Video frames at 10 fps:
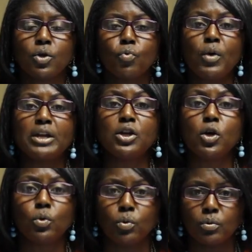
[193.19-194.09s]

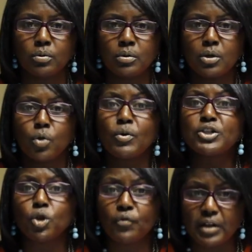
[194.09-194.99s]
Renew,
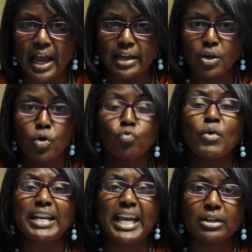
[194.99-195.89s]
rejuvenate,
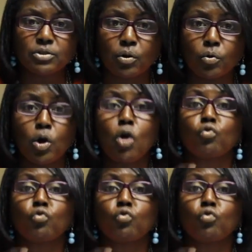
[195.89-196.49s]
rekindle,